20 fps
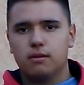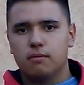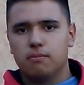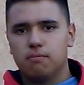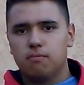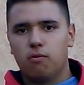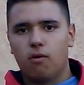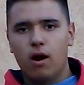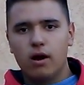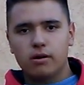the
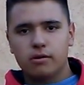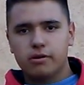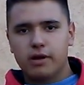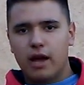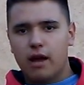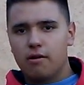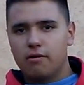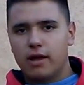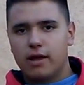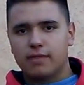water
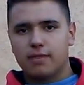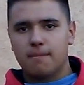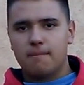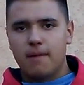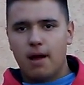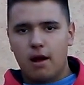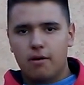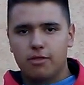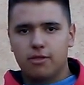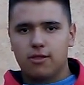down at the
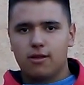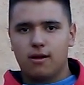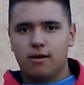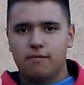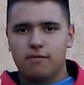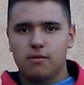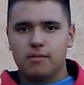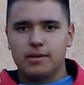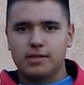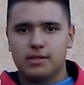mouth
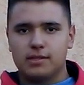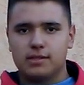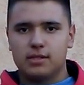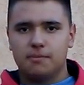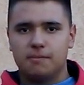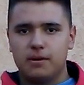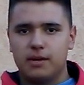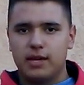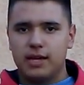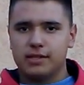of the
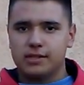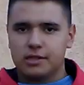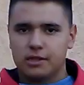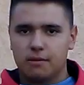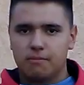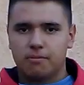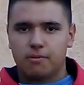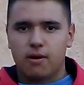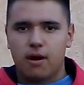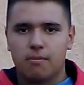Mississippi
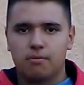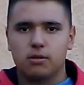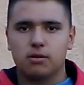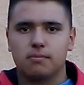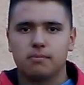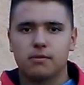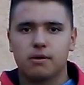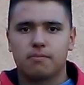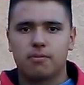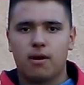isn't a
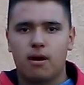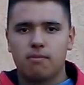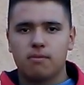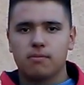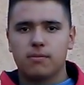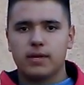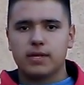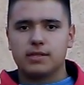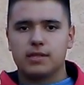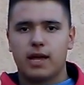problem. The
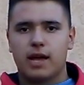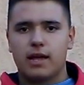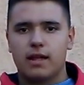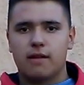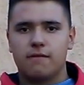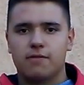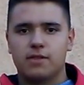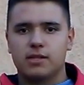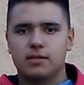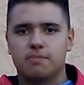problem is that
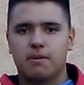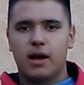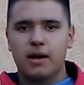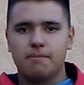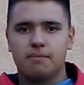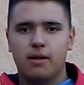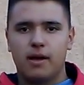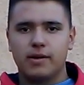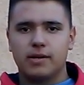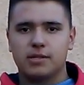if this
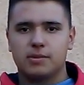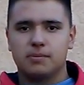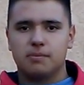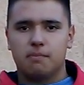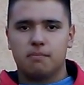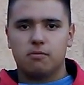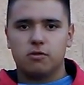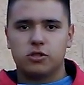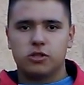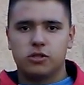pipeline
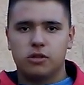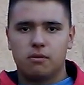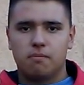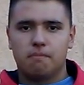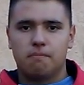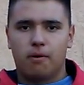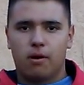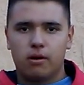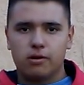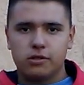
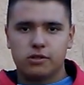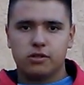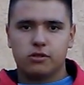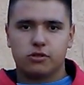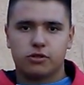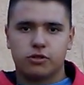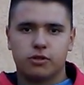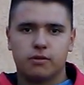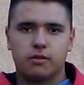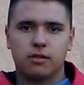should burst
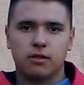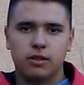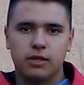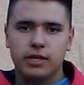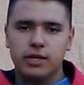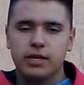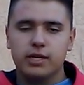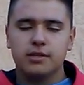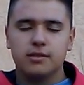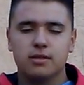or should
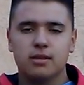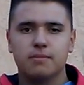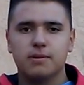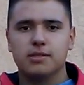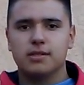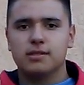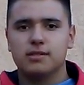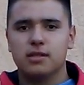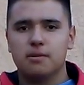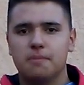leak into the
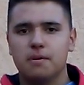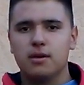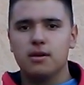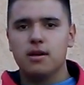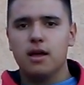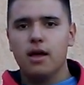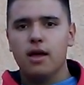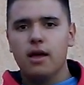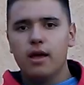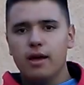
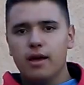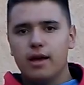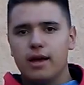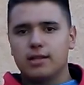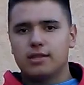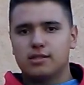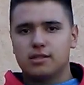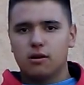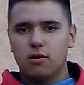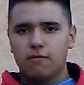Mississippi,
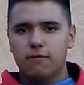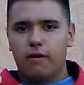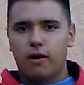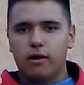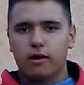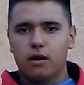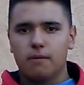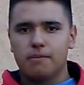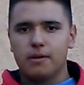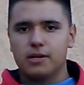it's so
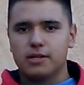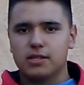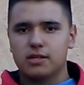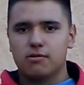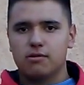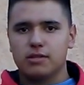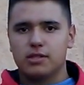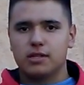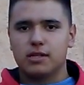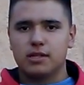far up that it's
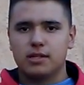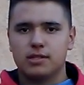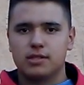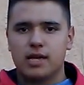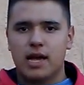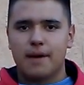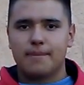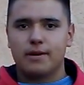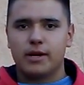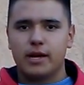going to
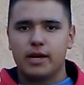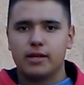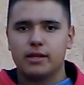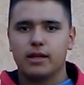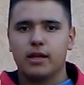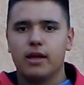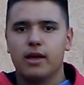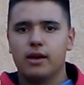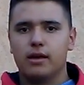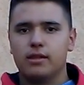contaminate
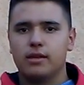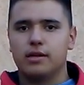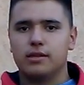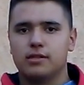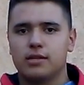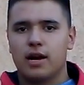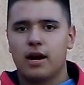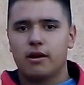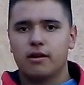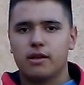the
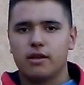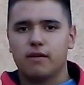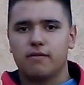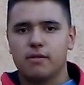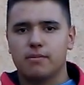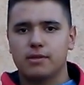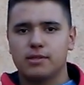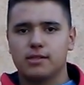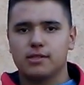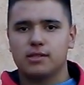entirety
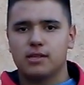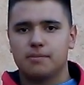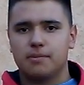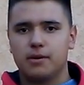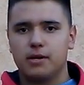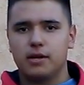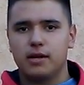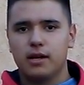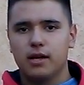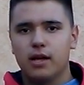of the
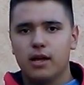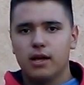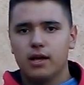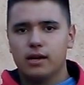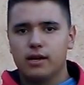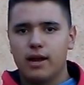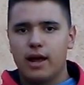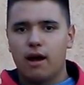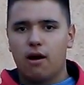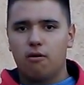Mississippi.
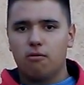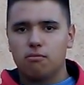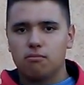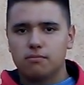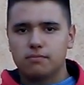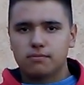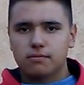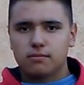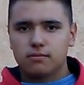Now,